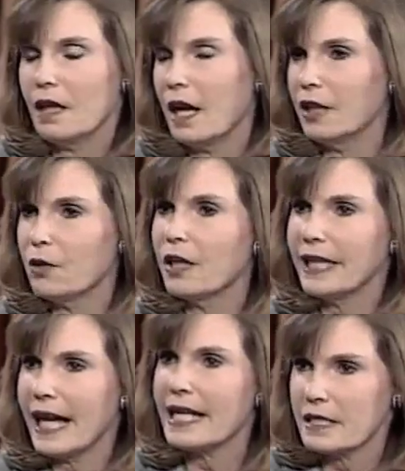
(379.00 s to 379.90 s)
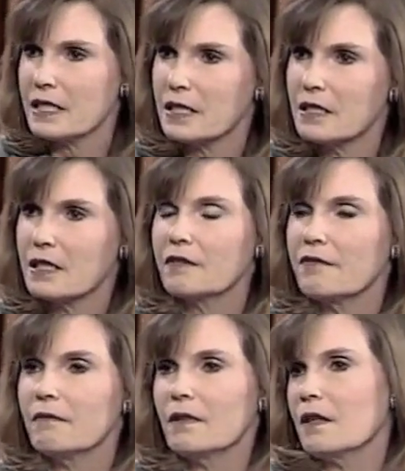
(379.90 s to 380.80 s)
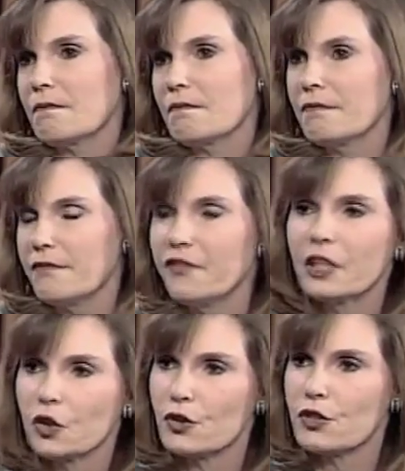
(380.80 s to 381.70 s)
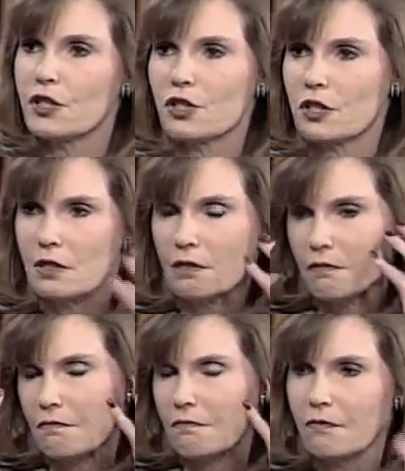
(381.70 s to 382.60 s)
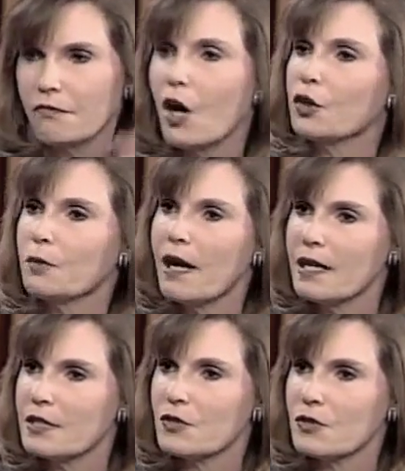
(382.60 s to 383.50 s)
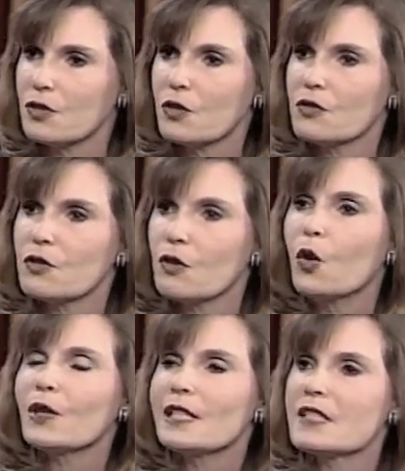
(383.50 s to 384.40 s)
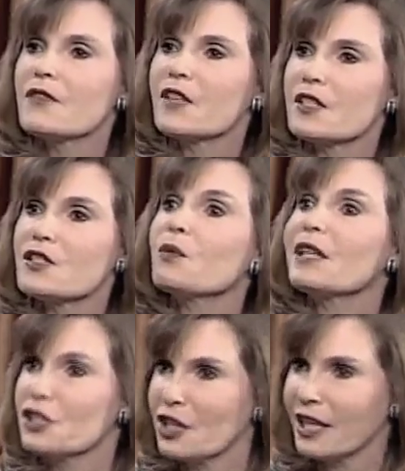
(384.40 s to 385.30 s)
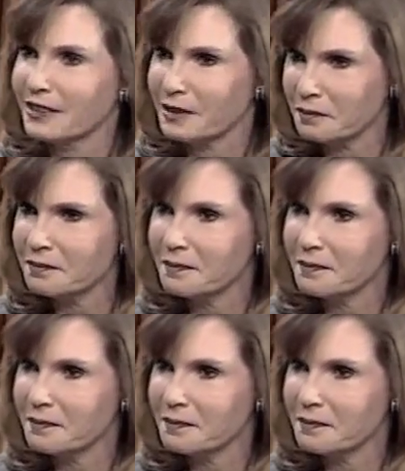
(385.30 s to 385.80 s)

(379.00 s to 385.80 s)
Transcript: hyaluronic acids and fillers such as volumizers. So there's a whole list of things that we inject in.